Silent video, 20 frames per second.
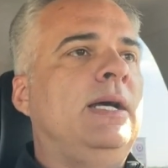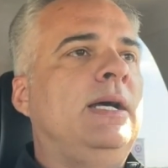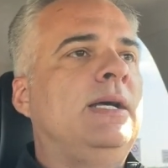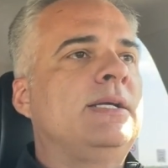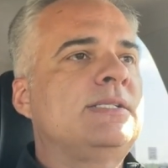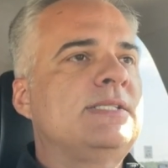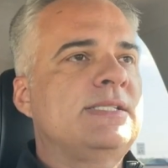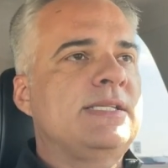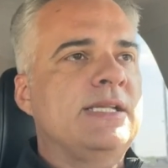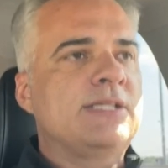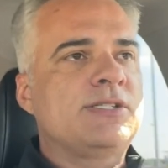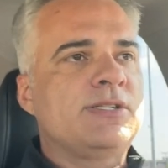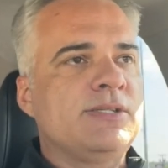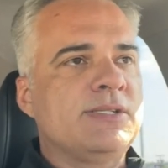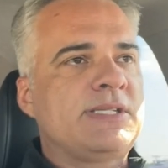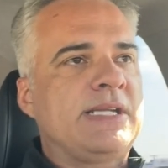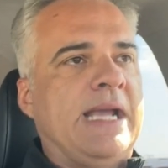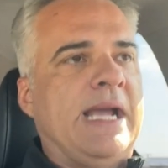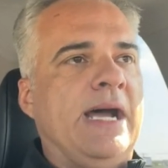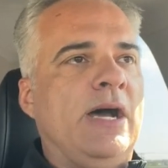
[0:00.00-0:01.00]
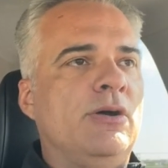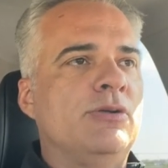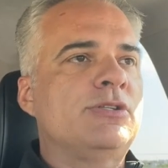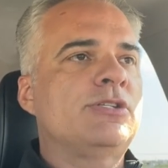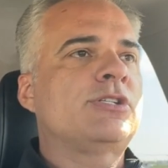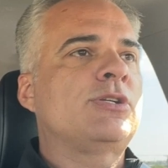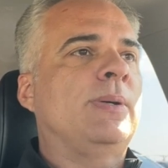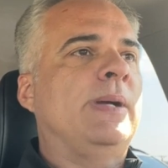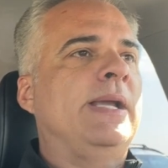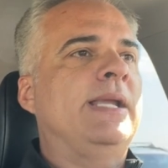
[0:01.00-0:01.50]
stencils out
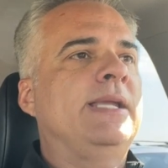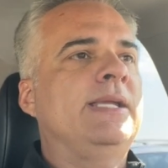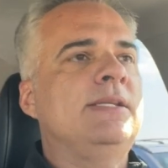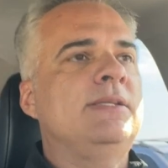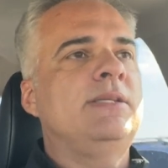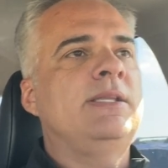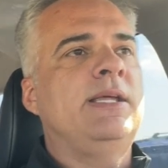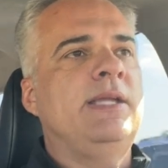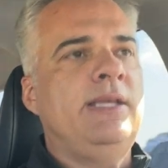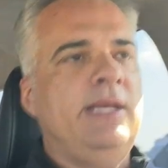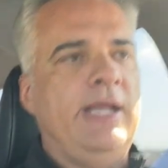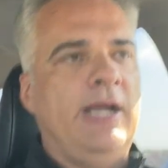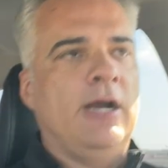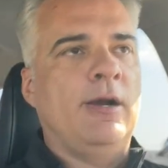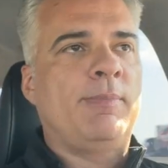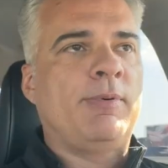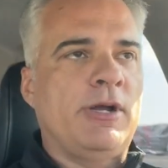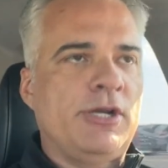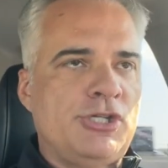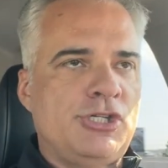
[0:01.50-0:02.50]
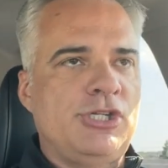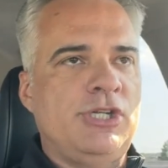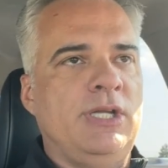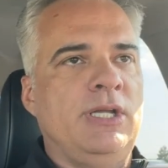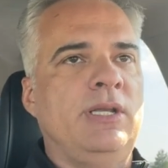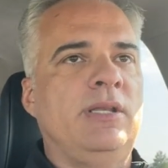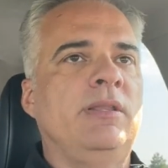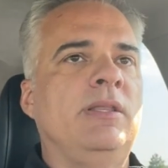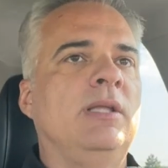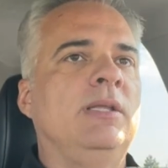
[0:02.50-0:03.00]
so I can then airbrush
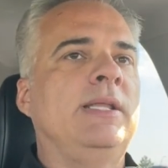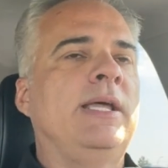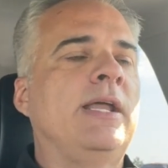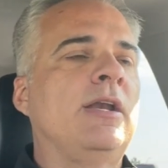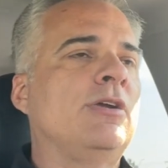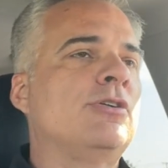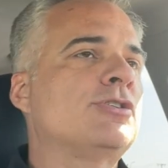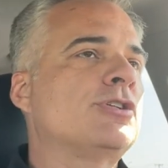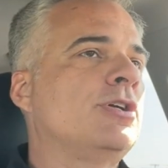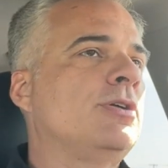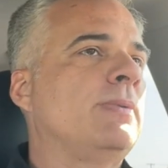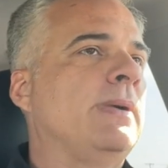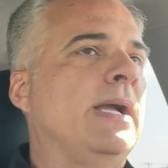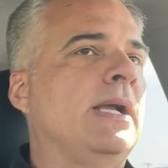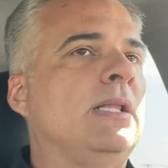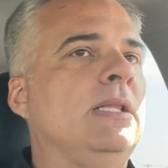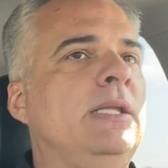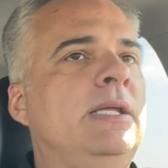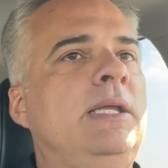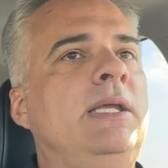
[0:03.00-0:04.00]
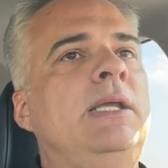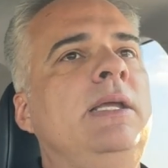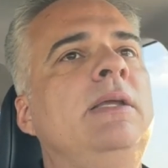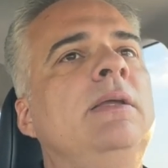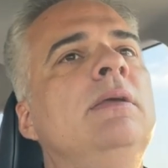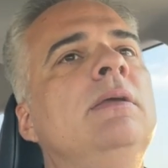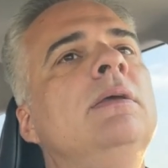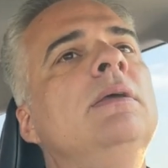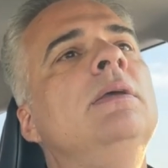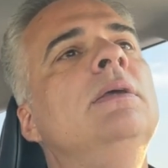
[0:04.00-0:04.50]
in the letters correctly,
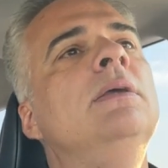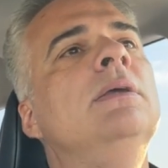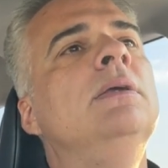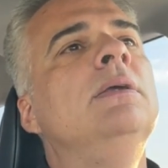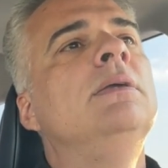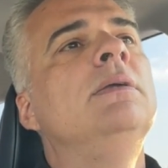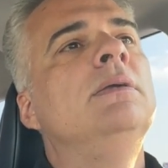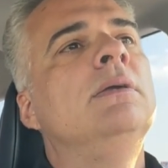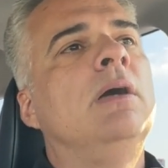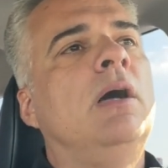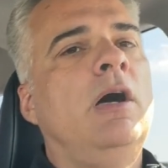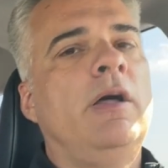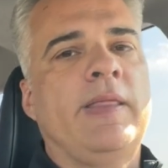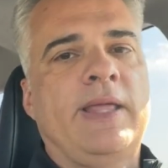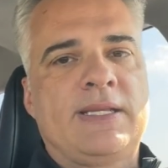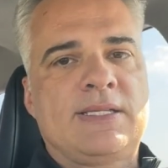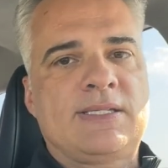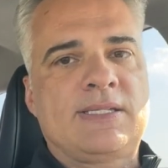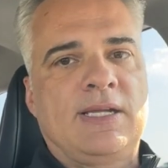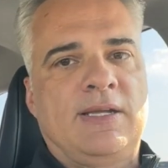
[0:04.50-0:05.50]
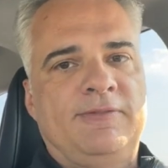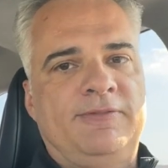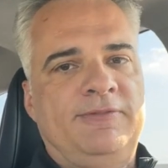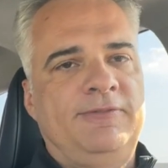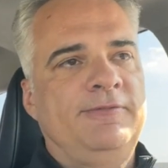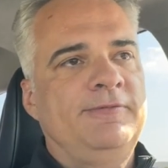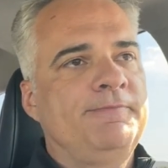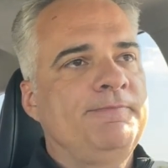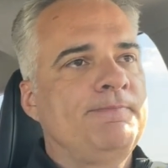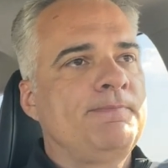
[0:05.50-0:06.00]
all that stuff.
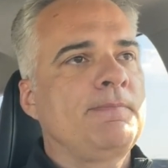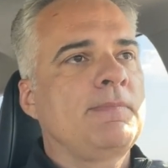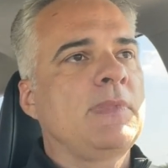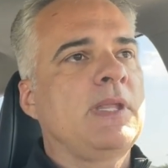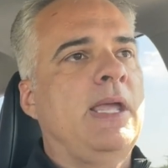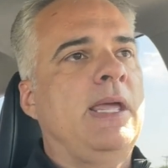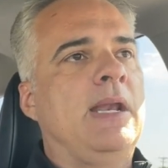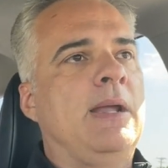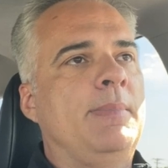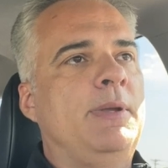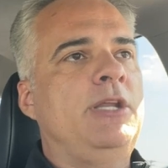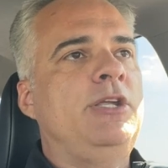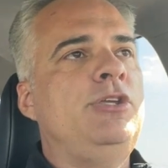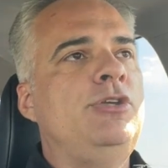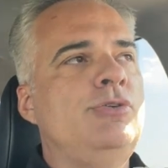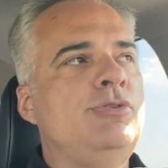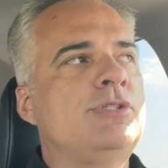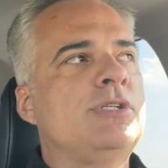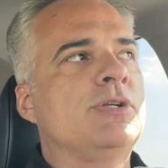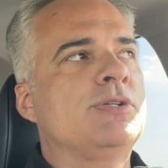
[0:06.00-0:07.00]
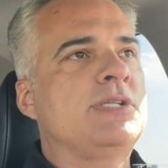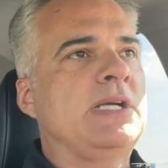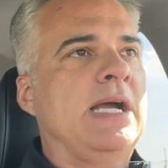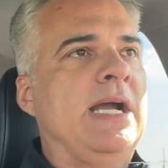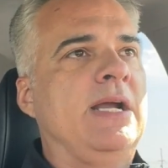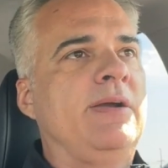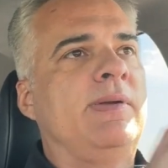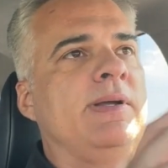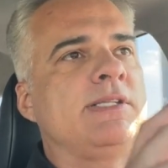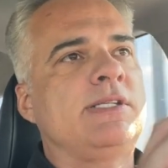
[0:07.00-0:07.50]
And I'm going to use those
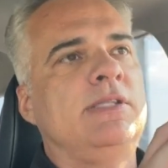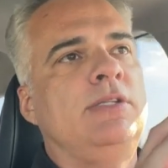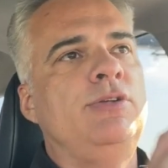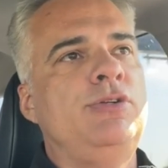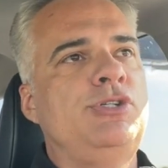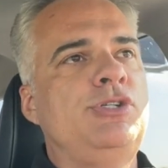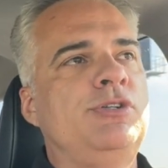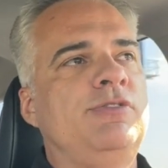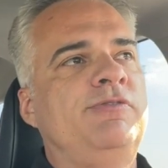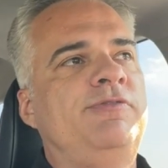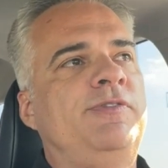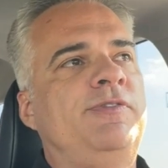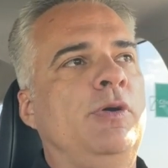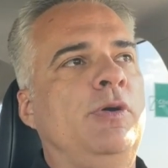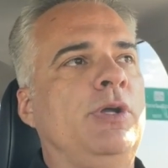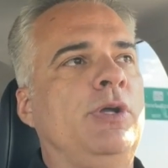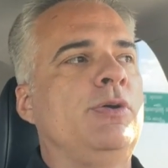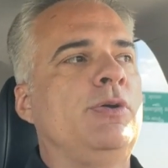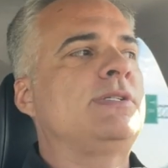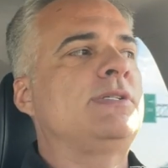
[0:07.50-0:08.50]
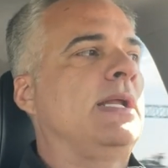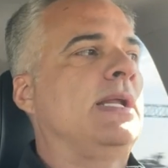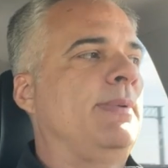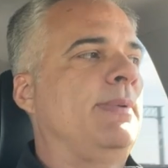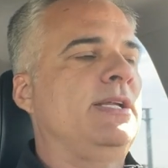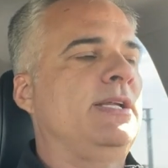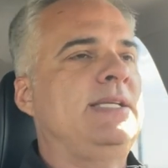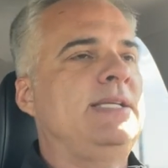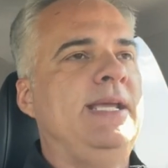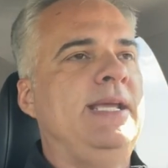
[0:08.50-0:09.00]
high resolution photos that I'm
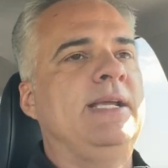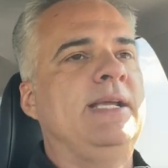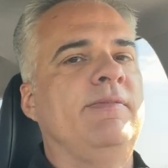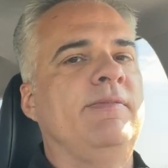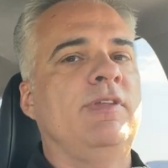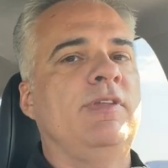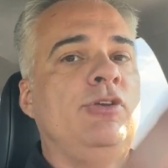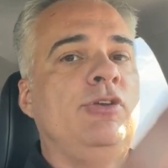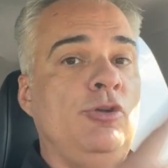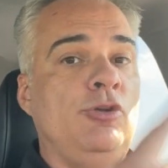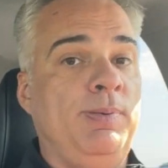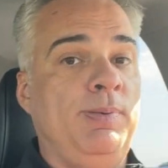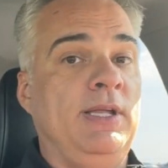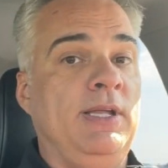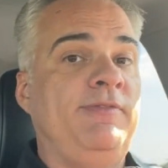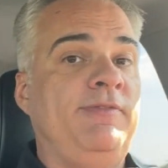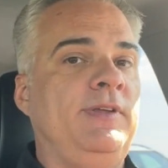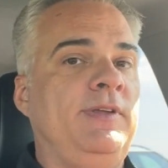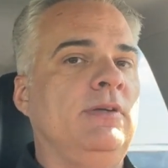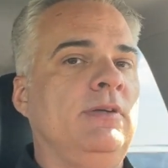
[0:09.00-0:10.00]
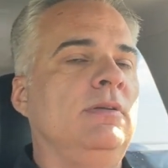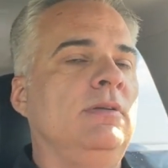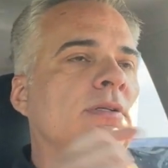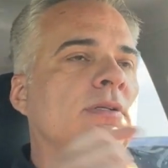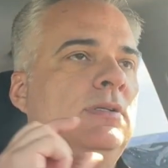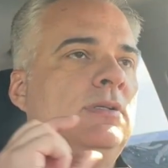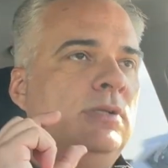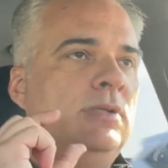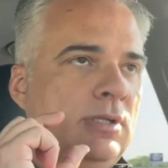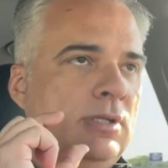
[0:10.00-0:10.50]
going to take of the new
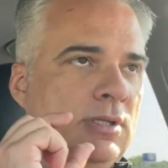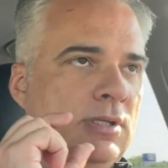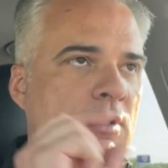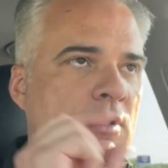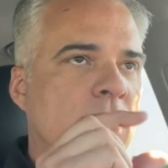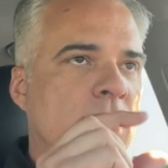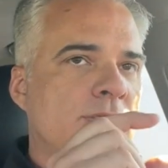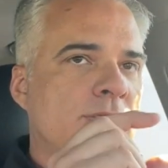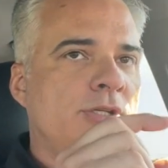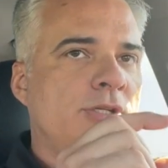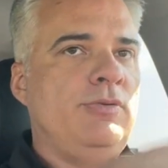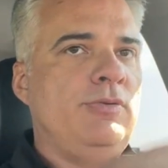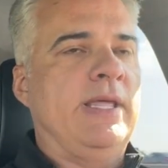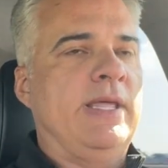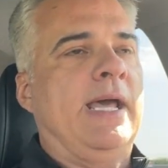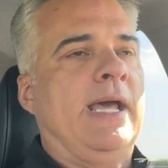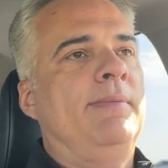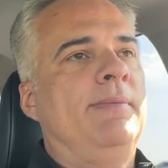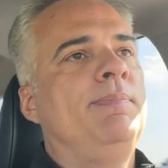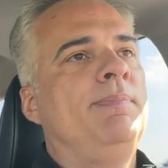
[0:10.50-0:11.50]
playfield to do that.